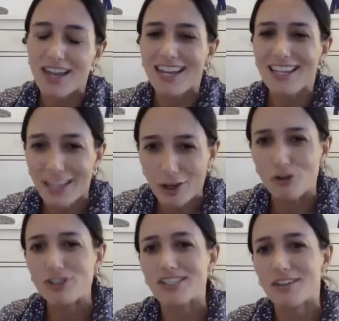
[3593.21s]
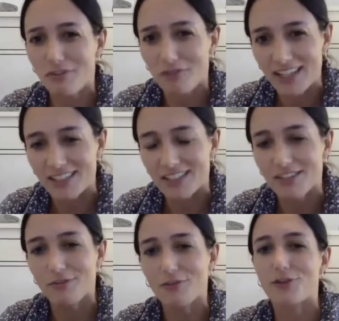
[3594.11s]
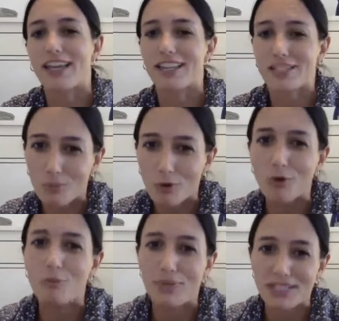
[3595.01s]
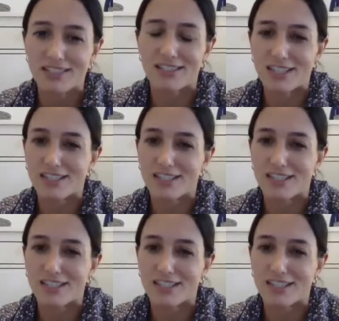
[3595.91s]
in the constant fight for like small pieces,